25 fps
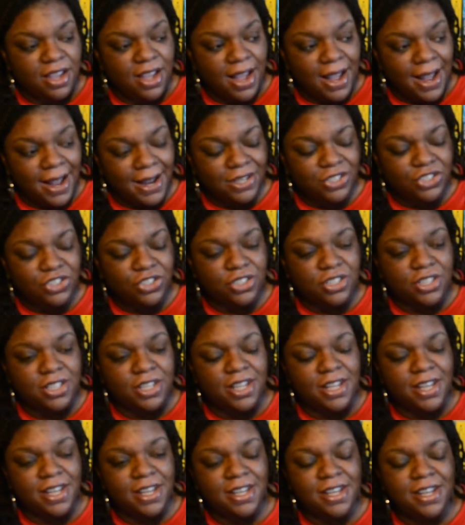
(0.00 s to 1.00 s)

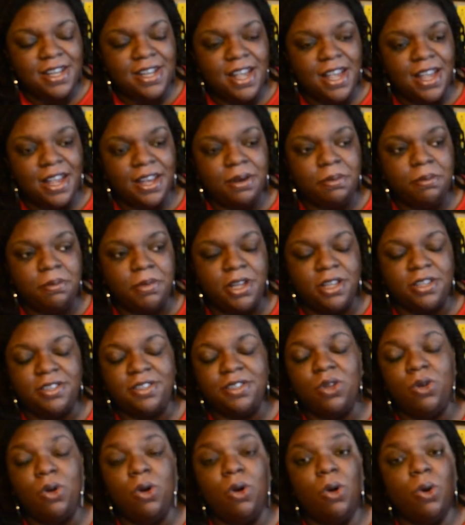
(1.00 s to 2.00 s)
actually in the end makes
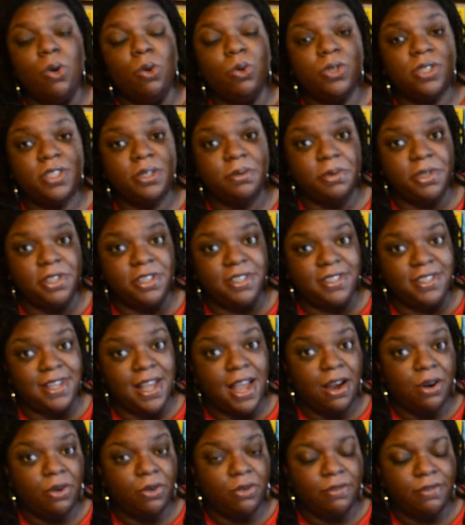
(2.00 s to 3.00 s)
the ultimate
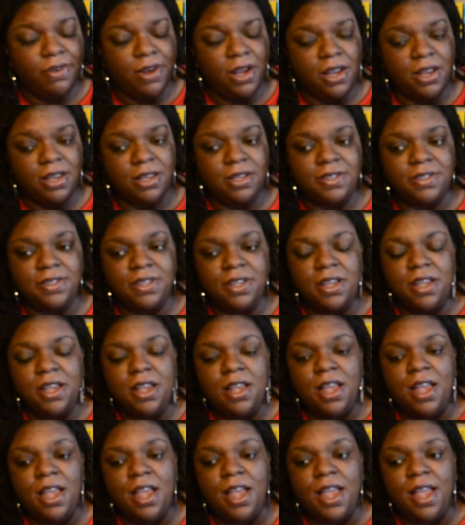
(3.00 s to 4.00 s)
sacrifice
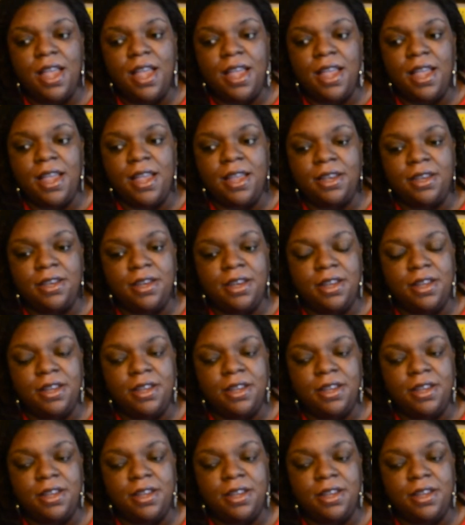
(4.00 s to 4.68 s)
and